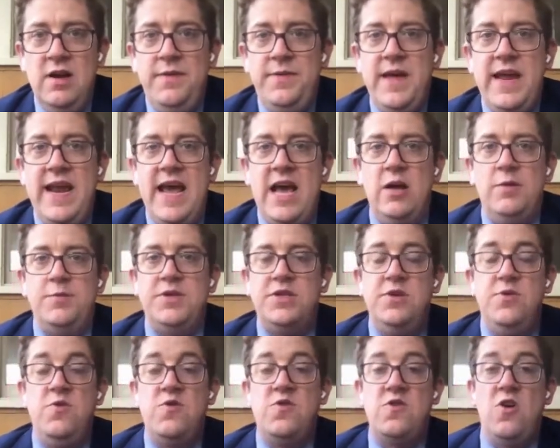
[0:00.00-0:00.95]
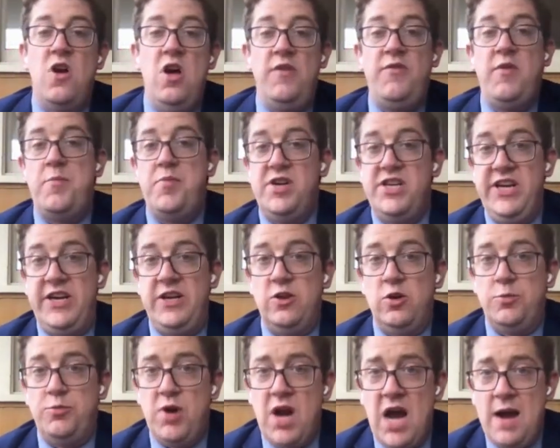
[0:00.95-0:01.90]
that helps to solve a particular
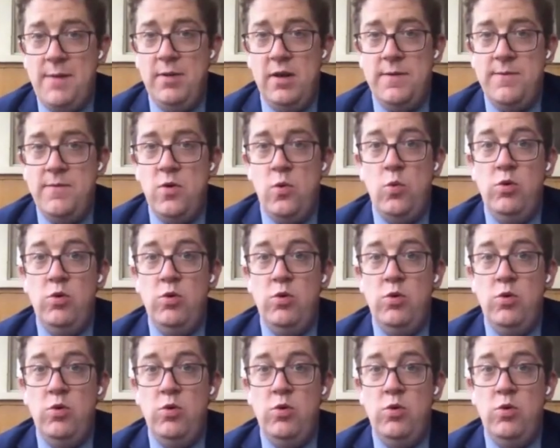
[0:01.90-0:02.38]
problem,